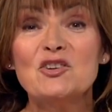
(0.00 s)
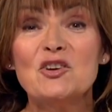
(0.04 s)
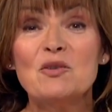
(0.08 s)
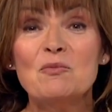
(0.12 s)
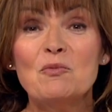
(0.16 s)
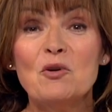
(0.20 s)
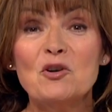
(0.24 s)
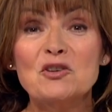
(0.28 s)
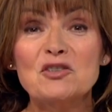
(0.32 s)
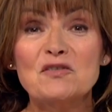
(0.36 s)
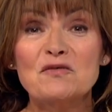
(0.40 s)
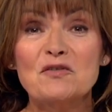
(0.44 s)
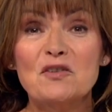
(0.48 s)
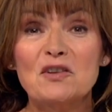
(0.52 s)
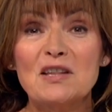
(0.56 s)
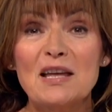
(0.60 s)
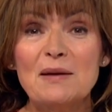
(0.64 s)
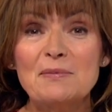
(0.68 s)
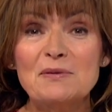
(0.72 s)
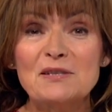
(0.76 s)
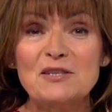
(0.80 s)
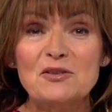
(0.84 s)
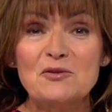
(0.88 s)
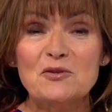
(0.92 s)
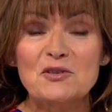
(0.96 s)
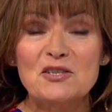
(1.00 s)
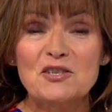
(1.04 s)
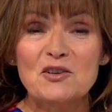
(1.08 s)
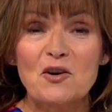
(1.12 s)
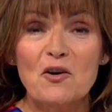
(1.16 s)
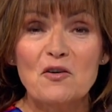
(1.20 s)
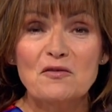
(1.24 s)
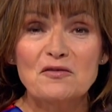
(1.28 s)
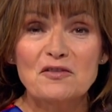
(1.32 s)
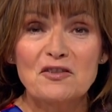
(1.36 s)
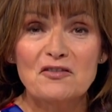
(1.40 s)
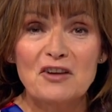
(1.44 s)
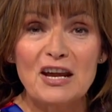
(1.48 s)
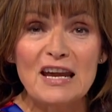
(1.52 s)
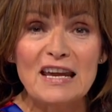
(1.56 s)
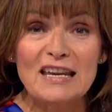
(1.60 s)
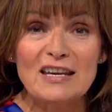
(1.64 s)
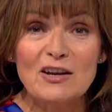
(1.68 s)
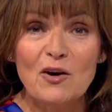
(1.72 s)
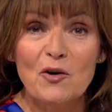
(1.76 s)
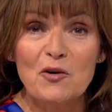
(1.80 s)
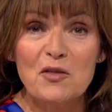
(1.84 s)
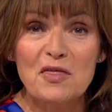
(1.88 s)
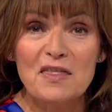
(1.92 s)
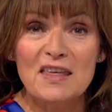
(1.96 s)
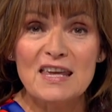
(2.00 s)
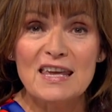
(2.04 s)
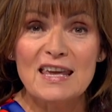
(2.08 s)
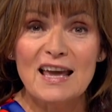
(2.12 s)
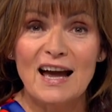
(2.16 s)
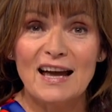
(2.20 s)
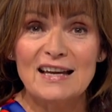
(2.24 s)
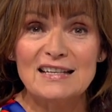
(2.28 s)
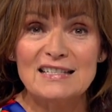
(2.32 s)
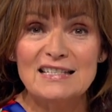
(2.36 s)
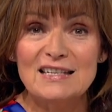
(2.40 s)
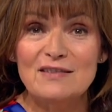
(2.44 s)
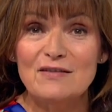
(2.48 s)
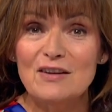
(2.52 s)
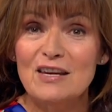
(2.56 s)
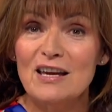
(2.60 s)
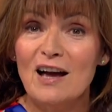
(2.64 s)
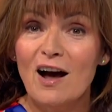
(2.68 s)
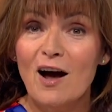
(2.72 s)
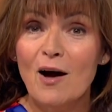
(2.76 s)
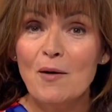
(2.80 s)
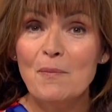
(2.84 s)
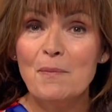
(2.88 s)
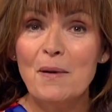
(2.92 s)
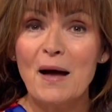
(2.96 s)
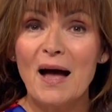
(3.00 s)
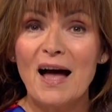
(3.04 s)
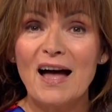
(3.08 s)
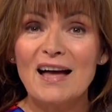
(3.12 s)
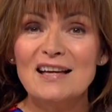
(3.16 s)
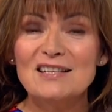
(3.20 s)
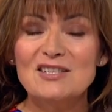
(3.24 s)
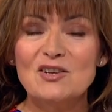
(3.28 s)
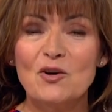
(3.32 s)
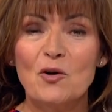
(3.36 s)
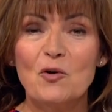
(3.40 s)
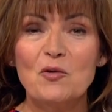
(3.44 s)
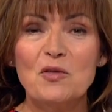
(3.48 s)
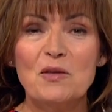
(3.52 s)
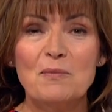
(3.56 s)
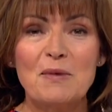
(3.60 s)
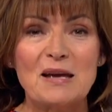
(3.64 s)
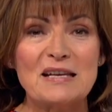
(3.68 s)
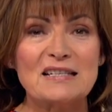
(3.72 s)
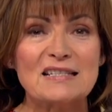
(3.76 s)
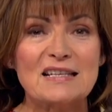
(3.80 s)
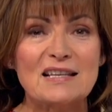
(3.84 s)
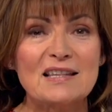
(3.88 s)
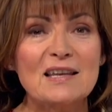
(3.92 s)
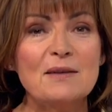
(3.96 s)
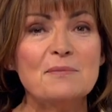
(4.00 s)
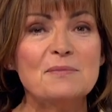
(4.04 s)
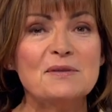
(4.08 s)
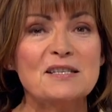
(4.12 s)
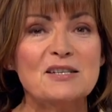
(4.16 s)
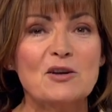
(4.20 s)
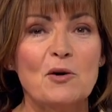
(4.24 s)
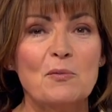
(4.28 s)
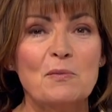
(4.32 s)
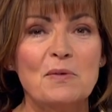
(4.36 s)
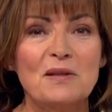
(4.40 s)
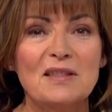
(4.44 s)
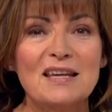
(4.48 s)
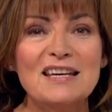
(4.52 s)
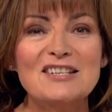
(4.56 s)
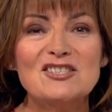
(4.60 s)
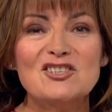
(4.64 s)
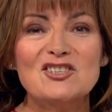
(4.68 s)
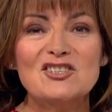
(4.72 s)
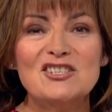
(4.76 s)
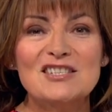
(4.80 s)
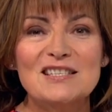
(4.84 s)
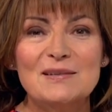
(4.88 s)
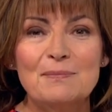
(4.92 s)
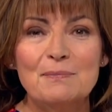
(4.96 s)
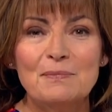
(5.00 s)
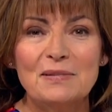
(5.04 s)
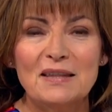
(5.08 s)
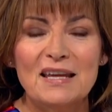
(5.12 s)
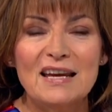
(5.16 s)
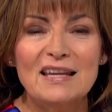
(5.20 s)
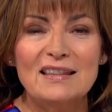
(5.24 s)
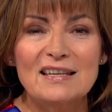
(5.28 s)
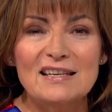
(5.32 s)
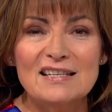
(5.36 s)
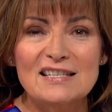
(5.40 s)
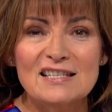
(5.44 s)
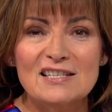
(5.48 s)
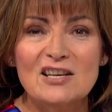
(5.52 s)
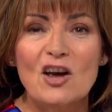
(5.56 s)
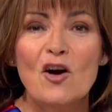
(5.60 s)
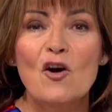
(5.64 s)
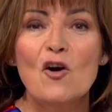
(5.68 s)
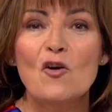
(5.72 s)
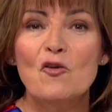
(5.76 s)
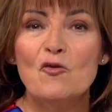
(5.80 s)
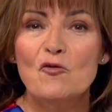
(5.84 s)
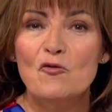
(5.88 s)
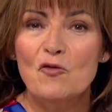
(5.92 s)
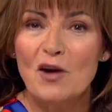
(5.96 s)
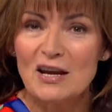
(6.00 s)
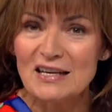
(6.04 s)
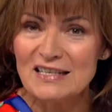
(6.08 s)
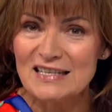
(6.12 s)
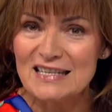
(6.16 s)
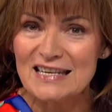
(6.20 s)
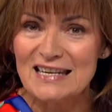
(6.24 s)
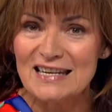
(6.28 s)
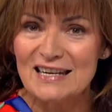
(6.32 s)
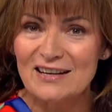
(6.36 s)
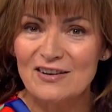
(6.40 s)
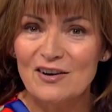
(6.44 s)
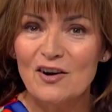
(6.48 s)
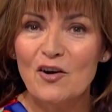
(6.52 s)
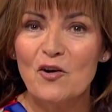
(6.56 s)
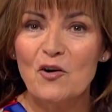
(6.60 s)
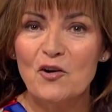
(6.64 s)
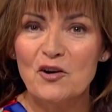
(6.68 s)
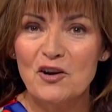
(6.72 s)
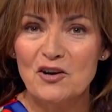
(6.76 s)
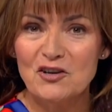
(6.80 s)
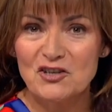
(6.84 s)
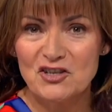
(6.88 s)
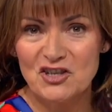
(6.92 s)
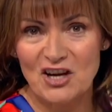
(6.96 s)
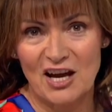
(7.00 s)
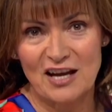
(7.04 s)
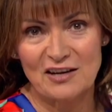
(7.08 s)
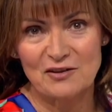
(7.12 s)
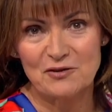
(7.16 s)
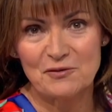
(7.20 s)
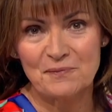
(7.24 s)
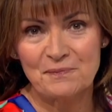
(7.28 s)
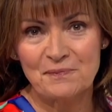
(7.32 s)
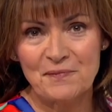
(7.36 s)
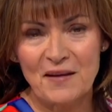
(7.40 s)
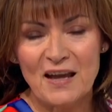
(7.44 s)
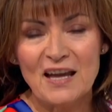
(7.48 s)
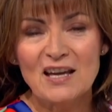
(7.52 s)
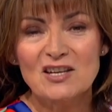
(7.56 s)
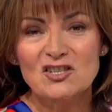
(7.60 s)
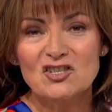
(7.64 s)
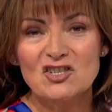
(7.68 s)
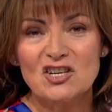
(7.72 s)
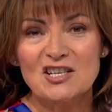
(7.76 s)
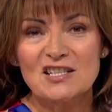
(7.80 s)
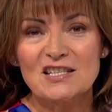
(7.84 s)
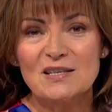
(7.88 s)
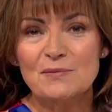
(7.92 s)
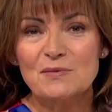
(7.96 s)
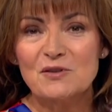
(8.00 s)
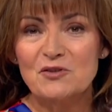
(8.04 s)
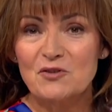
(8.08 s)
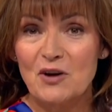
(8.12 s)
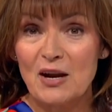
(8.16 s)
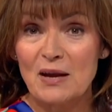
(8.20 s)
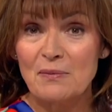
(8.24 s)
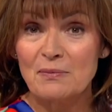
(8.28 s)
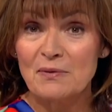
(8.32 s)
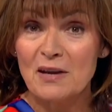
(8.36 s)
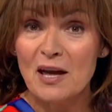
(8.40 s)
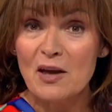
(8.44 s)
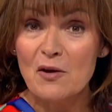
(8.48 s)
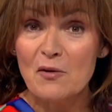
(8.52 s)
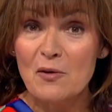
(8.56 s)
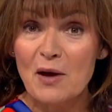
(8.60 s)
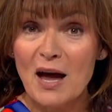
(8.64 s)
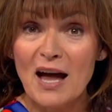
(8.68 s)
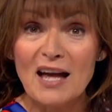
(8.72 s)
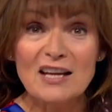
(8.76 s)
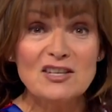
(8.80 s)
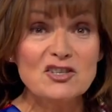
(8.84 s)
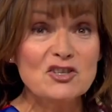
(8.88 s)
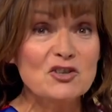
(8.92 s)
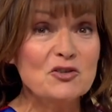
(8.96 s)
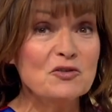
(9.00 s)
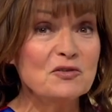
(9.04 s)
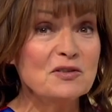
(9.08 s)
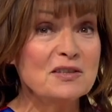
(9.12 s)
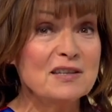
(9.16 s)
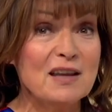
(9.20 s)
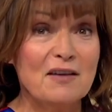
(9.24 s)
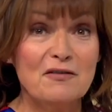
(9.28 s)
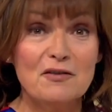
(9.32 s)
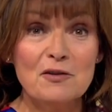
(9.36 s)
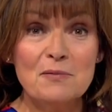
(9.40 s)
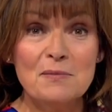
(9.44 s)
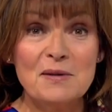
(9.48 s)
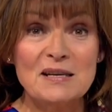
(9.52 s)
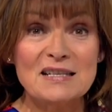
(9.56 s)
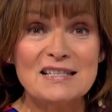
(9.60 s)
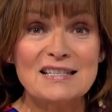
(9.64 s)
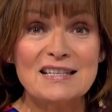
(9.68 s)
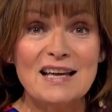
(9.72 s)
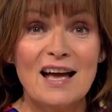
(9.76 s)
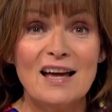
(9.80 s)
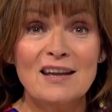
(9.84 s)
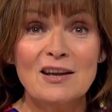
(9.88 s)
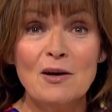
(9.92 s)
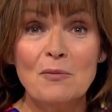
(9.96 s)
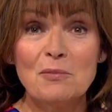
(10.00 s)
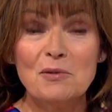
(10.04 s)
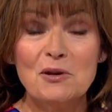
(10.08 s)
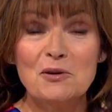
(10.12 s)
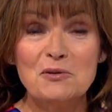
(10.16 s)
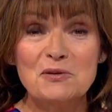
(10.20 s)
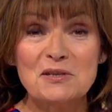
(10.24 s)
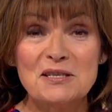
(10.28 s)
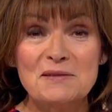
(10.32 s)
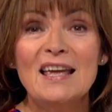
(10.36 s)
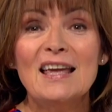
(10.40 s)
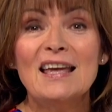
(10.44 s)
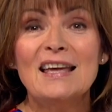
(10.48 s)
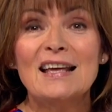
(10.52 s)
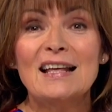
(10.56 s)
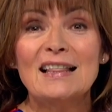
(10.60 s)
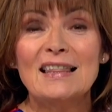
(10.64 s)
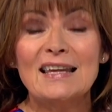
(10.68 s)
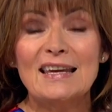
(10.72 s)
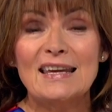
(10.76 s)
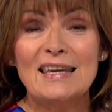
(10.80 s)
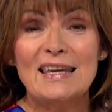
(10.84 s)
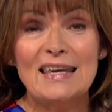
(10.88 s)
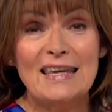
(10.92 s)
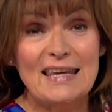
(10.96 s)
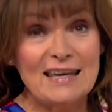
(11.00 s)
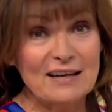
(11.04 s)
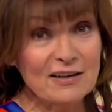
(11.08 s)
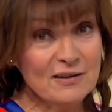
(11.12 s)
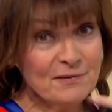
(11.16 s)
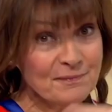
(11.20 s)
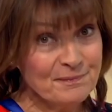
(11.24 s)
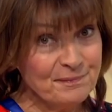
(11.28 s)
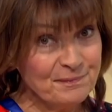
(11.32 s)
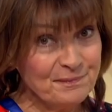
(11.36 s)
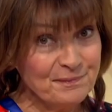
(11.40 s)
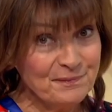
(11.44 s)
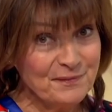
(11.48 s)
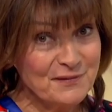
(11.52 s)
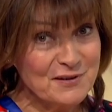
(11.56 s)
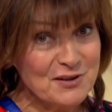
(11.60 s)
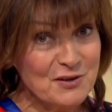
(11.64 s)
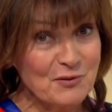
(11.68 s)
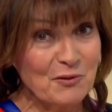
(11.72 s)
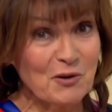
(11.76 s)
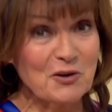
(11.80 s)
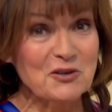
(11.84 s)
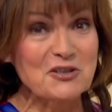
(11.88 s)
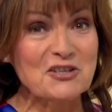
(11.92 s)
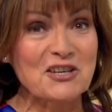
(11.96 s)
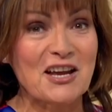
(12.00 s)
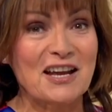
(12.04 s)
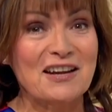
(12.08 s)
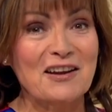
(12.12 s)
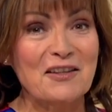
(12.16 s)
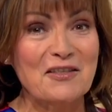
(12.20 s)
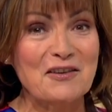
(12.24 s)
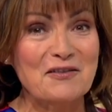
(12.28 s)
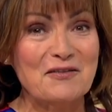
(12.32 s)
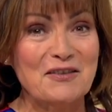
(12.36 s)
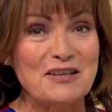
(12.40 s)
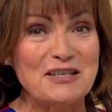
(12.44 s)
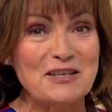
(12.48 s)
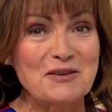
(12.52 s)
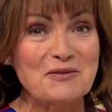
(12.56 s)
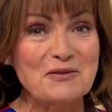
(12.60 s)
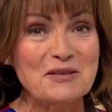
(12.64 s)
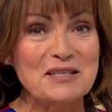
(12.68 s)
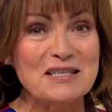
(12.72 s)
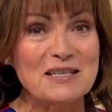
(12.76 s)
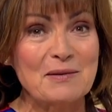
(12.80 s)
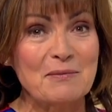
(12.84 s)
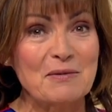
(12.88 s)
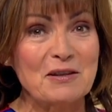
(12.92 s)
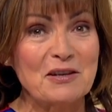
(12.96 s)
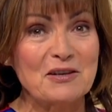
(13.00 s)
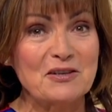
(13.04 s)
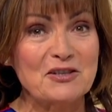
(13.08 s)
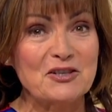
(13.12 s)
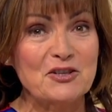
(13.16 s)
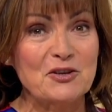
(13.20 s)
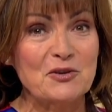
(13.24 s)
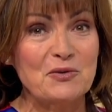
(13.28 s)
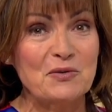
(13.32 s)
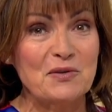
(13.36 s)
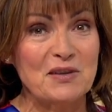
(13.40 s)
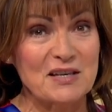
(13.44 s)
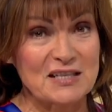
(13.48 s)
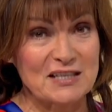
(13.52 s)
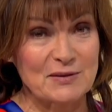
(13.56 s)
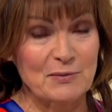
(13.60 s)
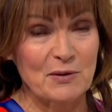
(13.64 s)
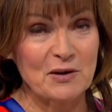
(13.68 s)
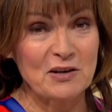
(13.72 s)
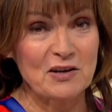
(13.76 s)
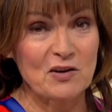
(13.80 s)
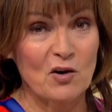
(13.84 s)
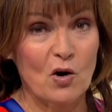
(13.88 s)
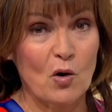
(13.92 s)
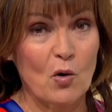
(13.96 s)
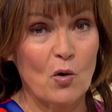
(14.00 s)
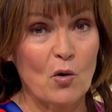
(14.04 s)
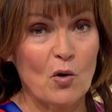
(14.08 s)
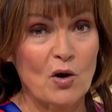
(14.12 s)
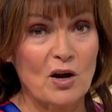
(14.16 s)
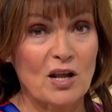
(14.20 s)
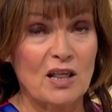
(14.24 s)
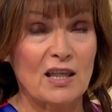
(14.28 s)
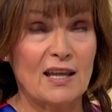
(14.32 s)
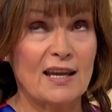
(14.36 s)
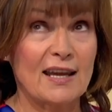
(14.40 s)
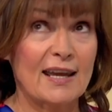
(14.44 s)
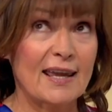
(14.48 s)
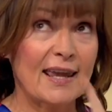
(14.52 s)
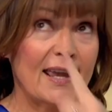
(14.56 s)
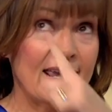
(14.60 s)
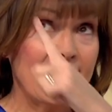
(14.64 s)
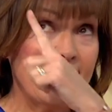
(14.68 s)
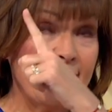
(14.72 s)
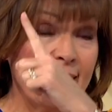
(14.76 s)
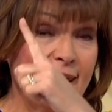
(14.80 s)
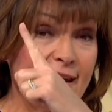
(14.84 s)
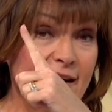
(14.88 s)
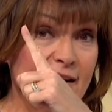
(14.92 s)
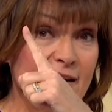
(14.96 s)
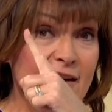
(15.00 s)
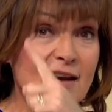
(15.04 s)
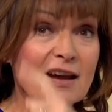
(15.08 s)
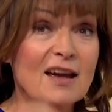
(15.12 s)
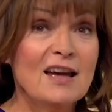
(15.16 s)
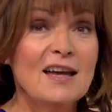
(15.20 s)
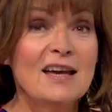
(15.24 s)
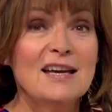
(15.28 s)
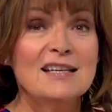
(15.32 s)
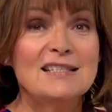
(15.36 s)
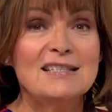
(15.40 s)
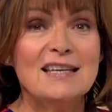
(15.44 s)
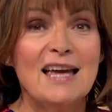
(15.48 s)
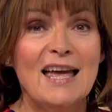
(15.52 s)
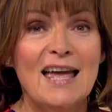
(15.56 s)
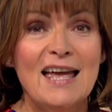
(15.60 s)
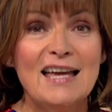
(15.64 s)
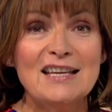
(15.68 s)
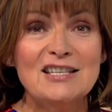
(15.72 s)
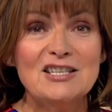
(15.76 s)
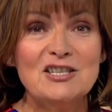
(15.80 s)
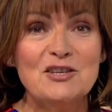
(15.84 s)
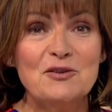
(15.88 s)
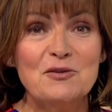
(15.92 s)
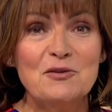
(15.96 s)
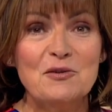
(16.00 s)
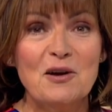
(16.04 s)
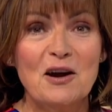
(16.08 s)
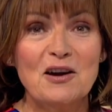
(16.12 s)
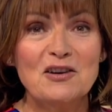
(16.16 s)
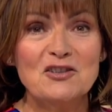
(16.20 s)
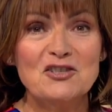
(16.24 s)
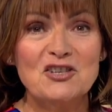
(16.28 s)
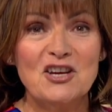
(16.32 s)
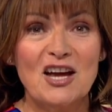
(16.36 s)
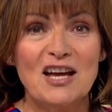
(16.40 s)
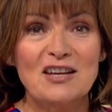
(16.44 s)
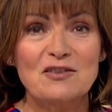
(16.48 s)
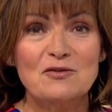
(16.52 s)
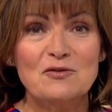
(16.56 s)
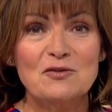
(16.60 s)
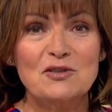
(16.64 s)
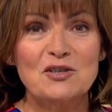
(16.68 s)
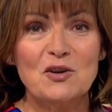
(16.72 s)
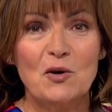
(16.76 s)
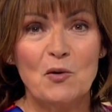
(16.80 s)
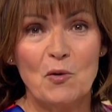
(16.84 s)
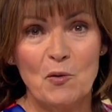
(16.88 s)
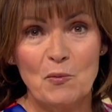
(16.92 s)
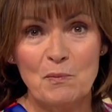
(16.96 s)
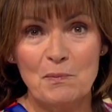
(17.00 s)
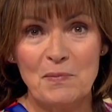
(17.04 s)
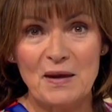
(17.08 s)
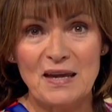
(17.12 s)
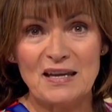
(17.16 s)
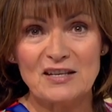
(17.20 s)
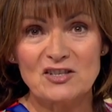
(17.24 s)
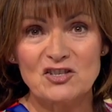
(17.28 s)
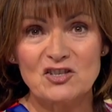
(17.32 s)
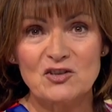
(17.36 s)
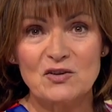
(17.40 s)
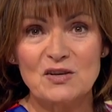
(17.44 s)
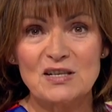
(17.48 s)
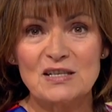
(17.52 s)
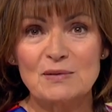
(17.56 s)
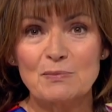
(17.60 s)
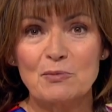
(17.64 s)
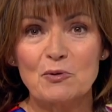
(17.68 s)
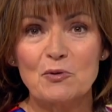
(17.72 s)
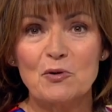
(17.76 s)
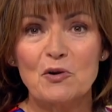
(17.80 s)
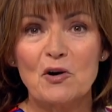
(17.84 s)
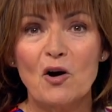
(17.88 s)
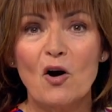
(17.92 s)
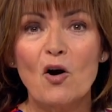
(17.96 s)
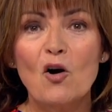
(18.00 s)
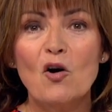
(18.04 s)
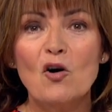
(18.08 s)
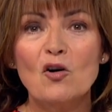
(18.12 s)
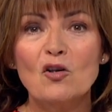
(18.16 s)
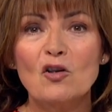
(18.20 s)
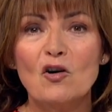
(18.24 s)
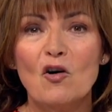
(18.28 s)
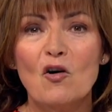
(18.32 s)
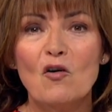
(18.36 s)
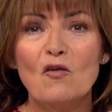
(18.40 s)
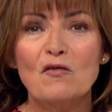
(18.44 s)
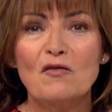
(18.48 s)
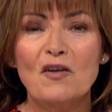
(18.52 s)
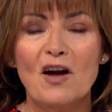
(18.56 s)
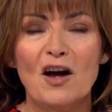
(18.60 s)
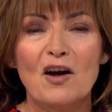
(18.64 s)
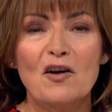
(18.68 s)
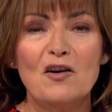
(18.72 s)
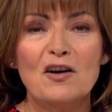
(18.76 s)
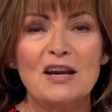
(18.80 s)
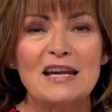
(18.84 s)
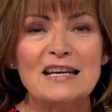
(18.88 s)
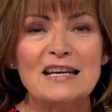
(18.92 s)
you can watch full episodes of Lorraine on the I T V Hub and all the best clips, compilations and playlists right here on our channel. Just subscribe now and you'll never miss an upload. Click here to watch another video similar to this one, or click here to head to our channel's homepage to explore all of our